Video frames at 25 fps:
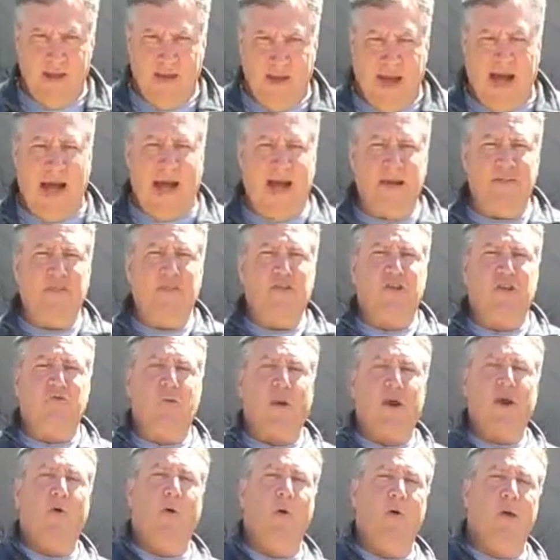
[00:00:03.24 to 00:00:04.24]
Hi, this is
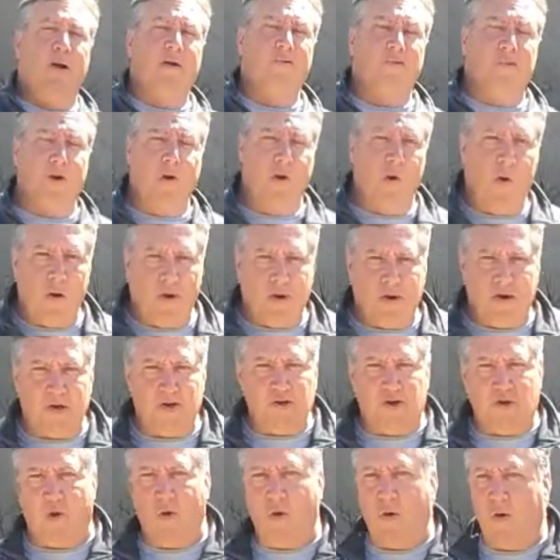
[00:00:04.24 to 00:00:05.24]
Ray Horner for
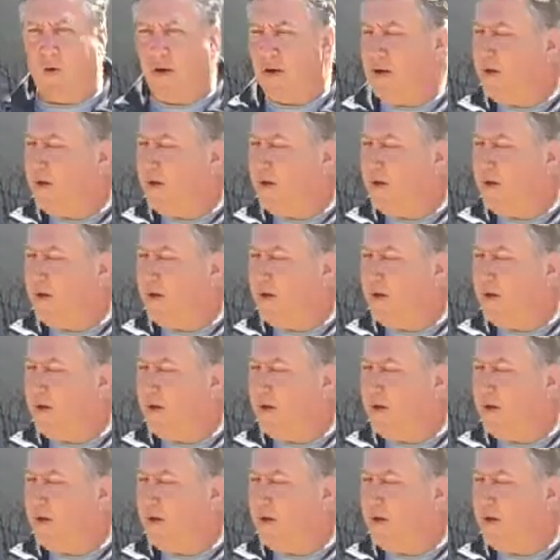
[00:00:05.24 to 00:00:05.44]
Horner's Corner,